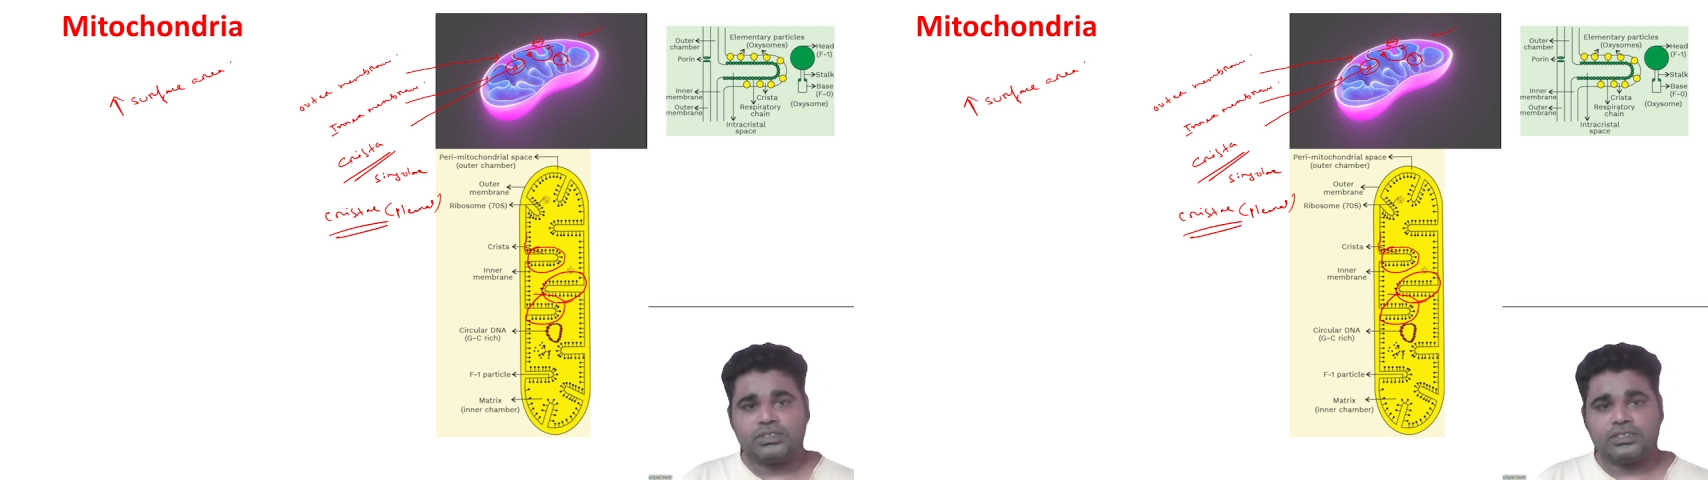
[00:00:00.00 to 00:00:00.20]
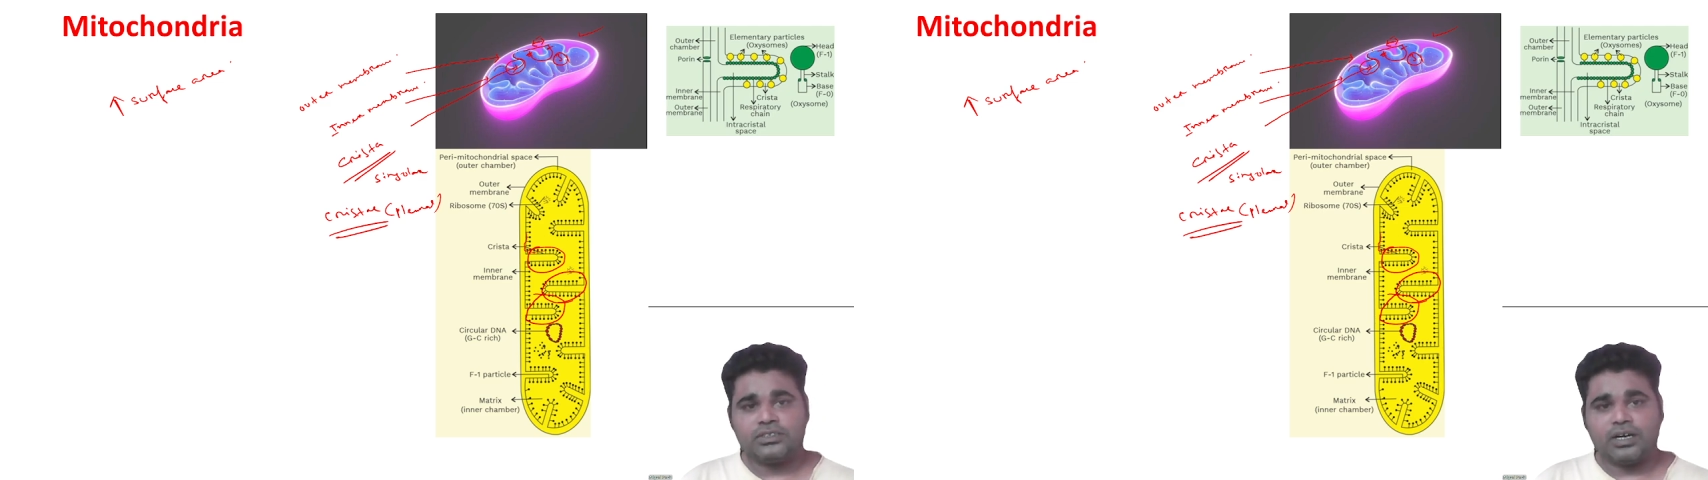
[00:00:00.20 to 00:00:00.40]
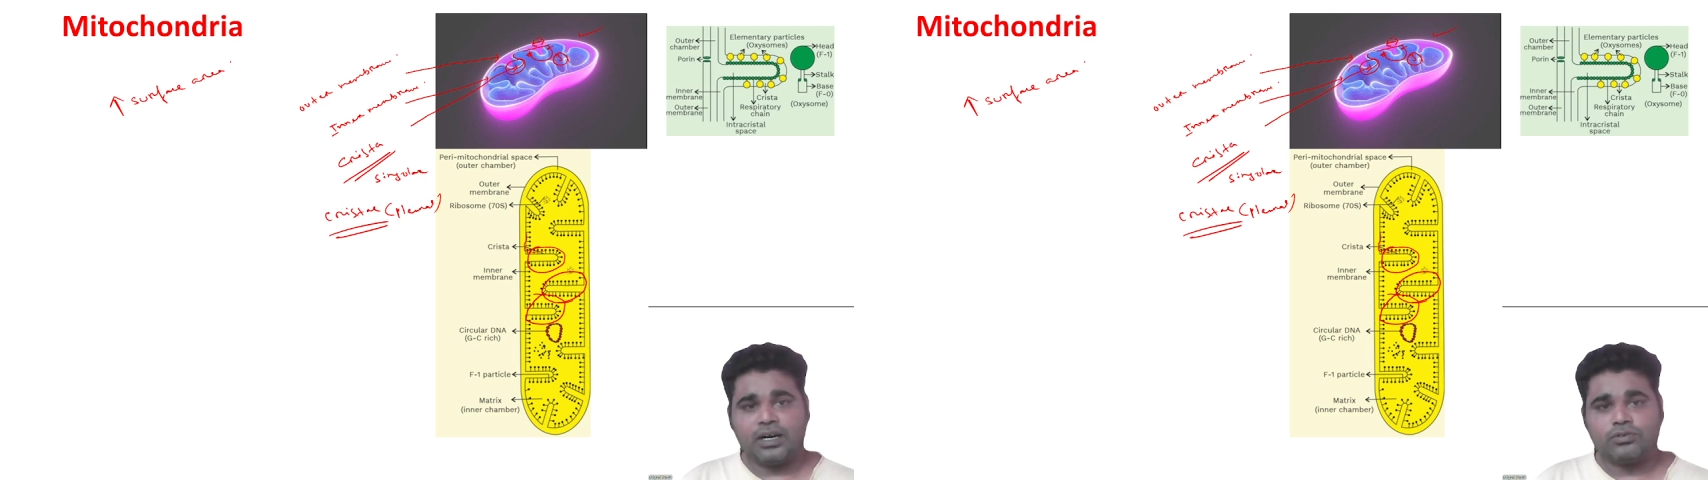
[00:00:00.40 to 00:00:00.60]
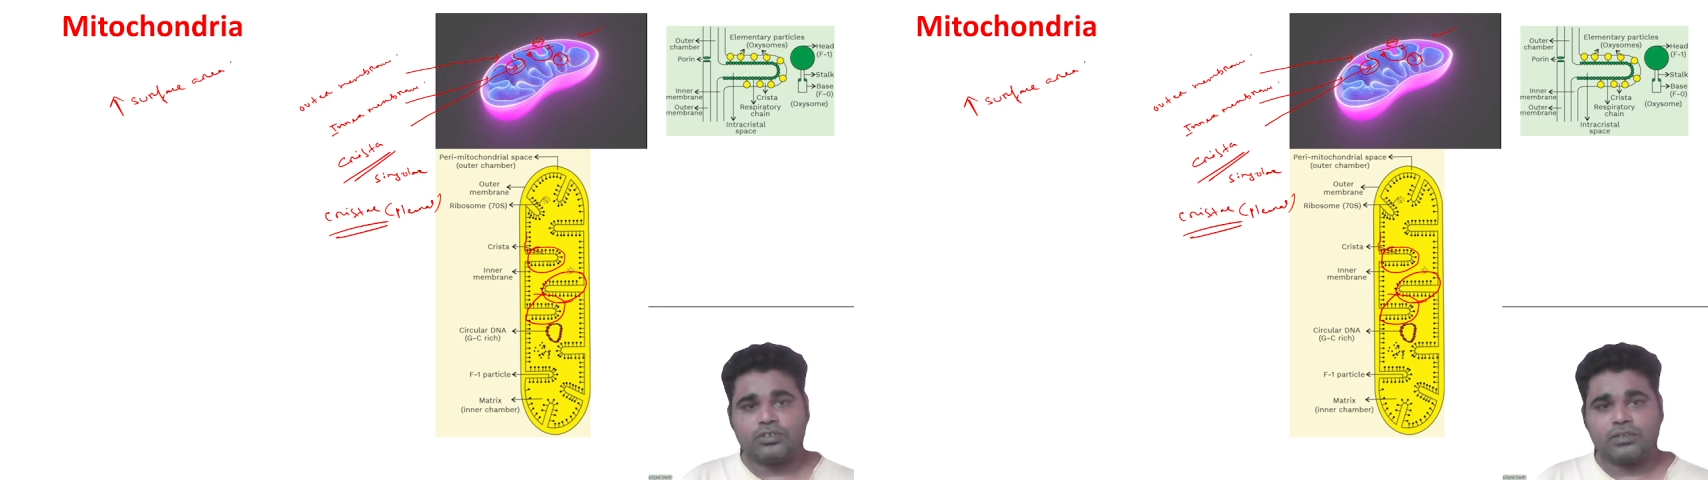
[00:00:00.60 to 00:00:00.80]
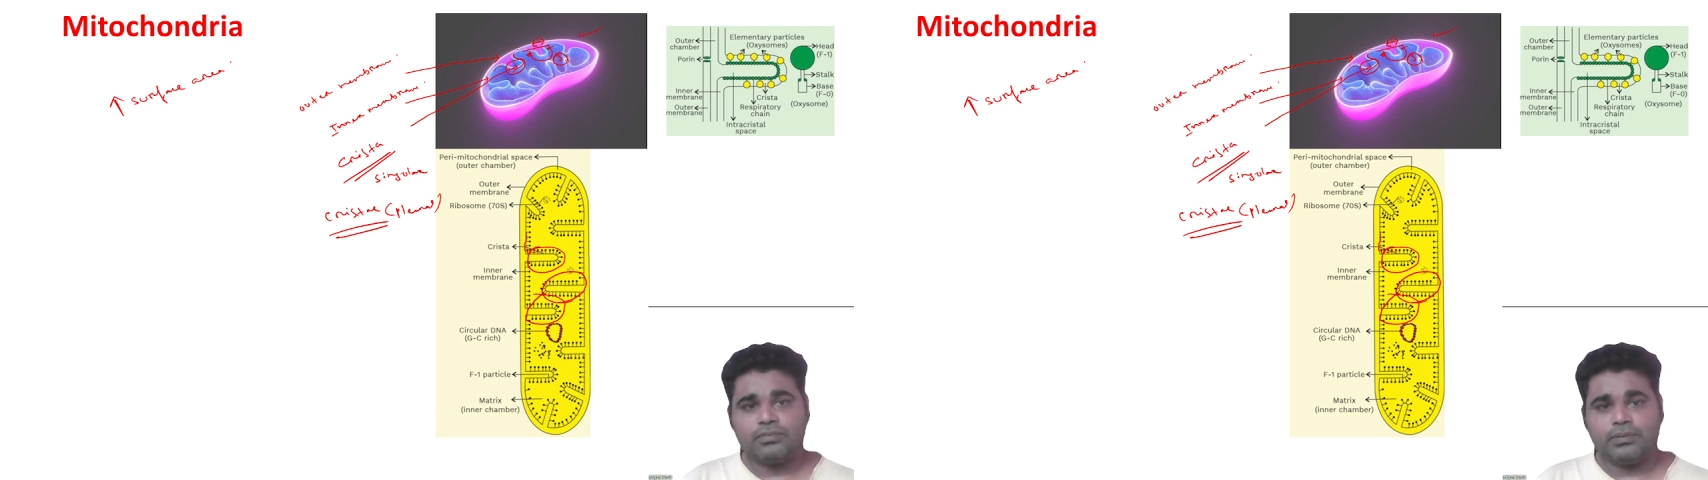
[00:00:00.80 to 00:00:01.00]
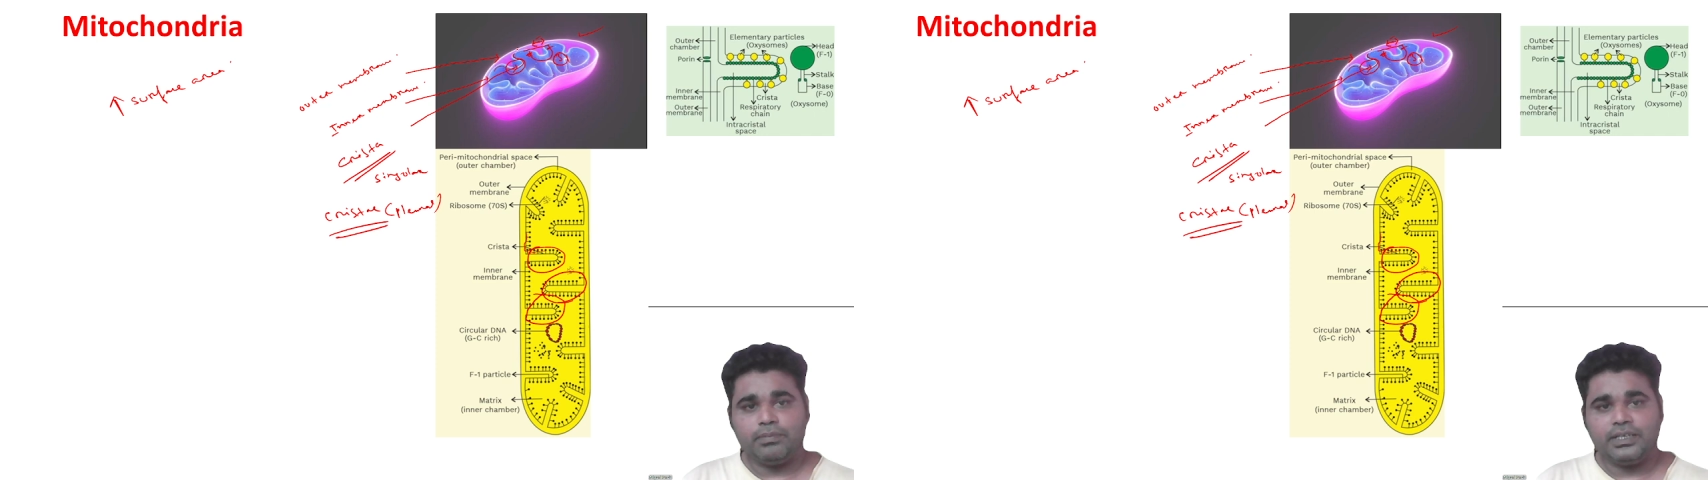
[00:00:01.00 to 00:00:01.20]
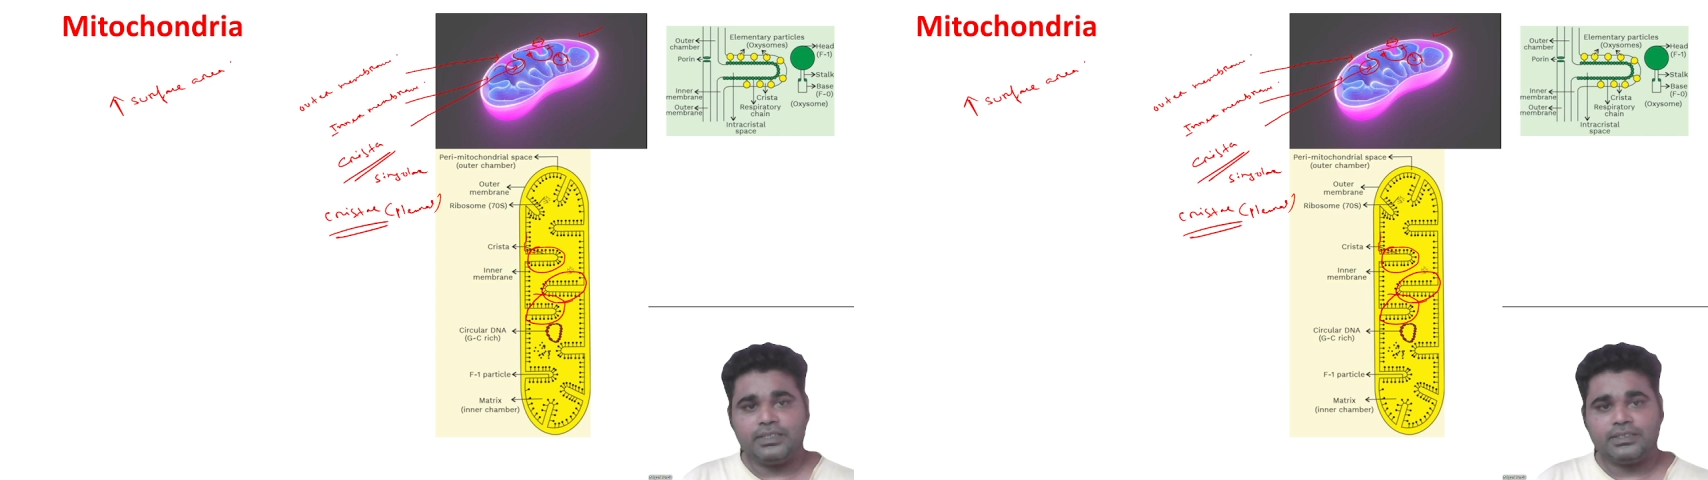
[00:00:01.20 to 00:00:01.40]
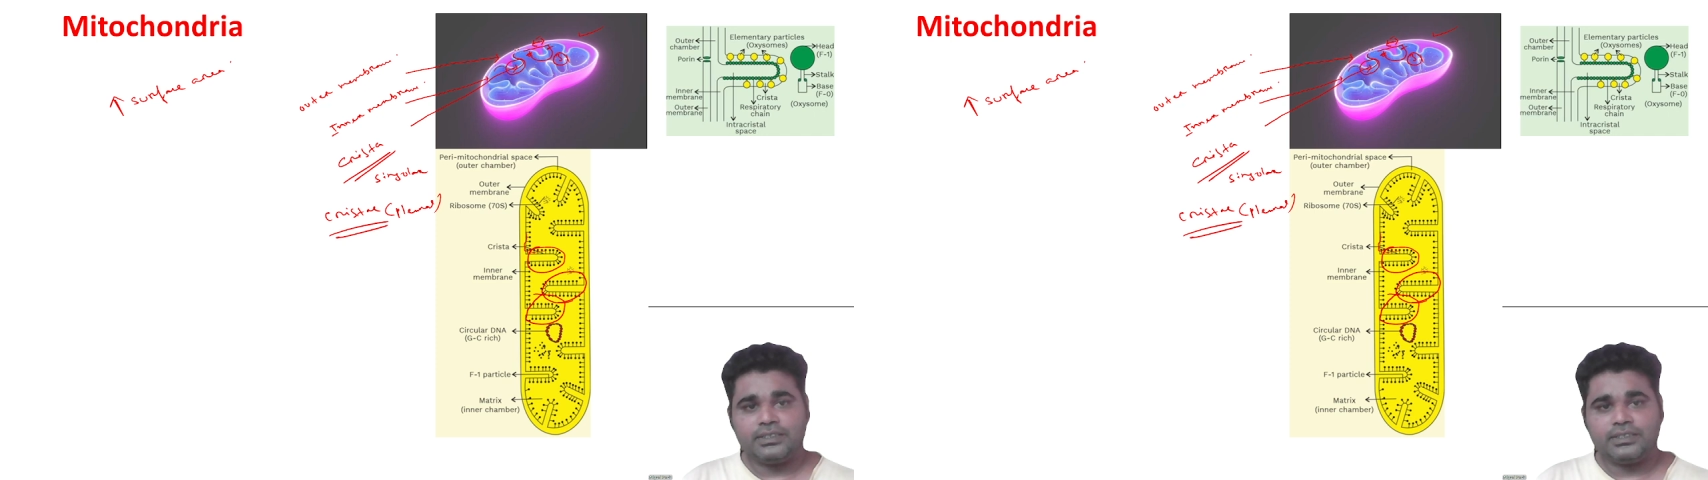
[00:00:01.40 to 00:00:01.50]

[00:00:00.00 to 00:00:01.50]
is the outer membrane,